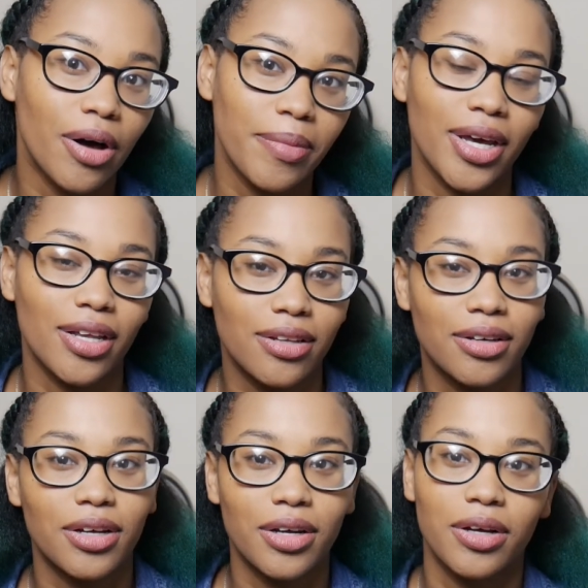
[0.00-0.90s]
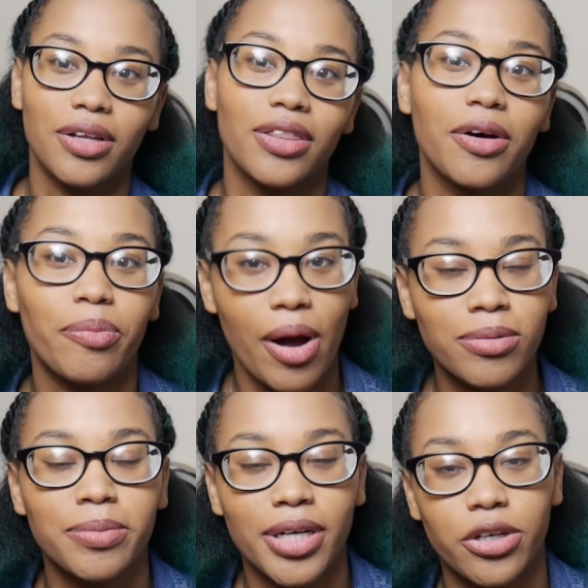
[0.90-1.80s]
I mean, they'll probably
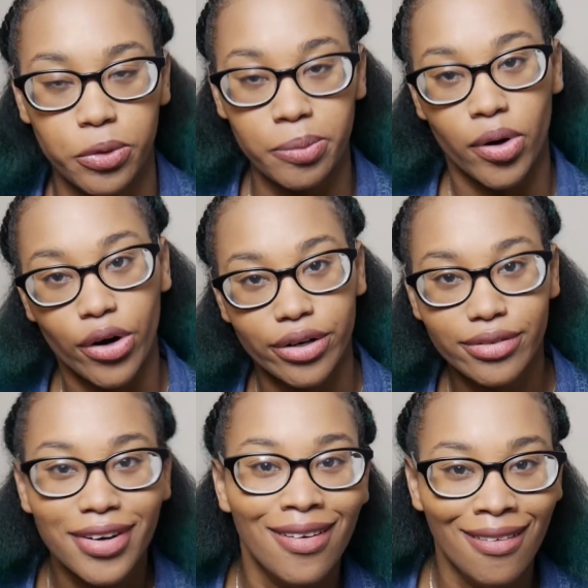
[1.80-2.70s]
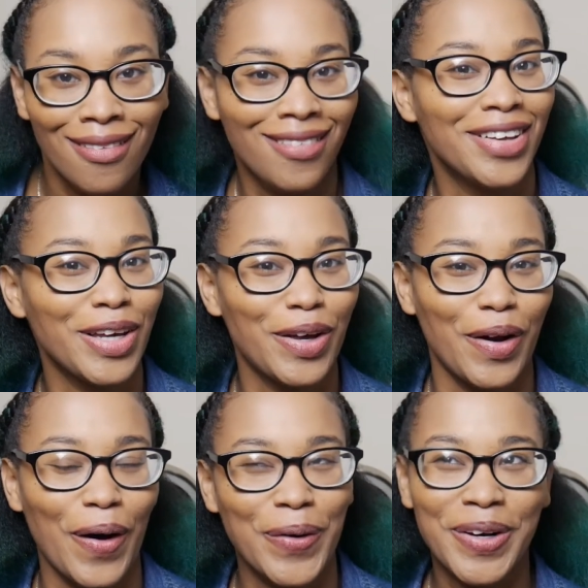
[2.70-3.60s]
be in a newborn. You
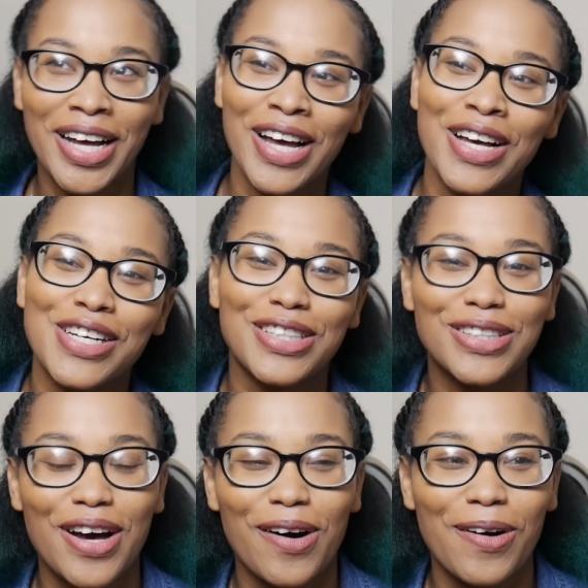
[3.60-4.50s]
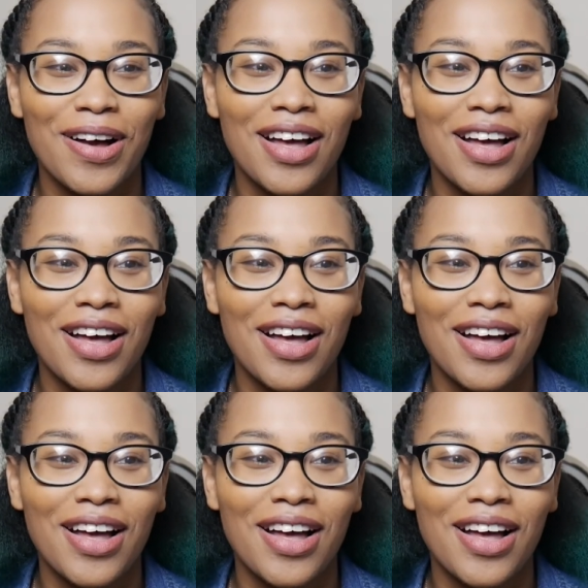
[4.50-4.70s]
know, so